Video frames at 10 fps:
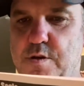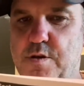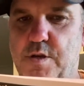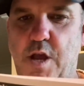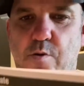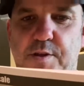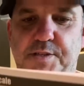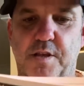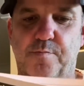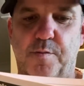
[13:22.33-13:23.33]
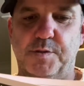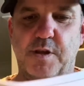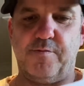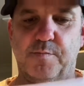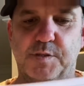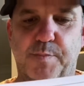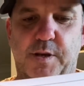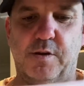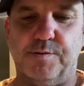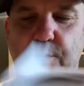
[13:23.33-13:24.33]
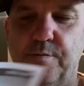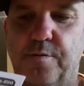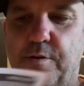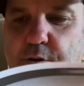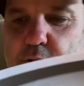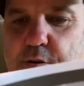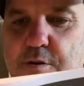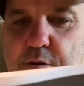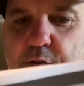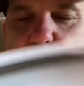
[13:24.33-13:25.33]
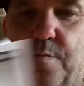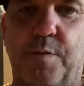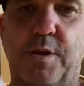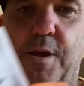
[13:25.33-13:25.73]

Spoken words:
really see them properly because I haven't got the spectacles on. But yeah,